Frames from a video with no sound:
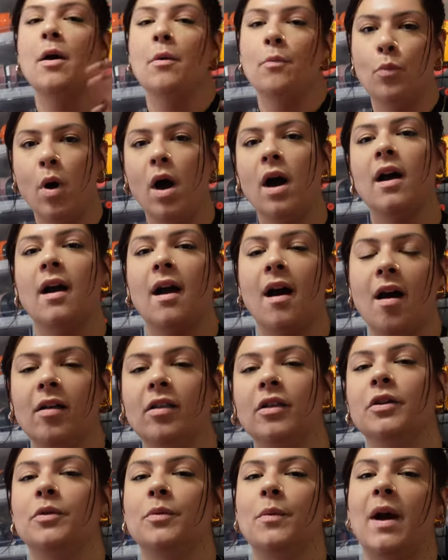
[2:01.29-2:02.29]
What
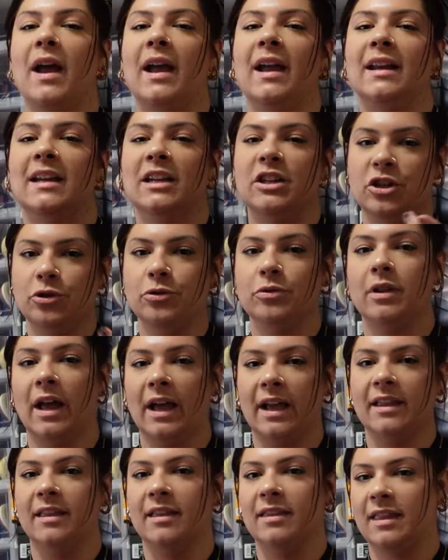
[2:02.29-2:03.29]
colorway did you
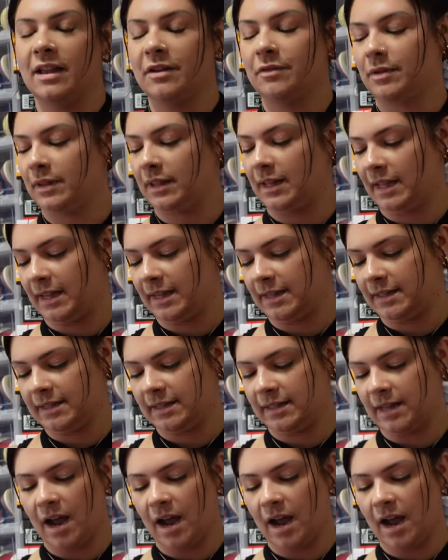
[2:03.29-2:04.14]
like that they released?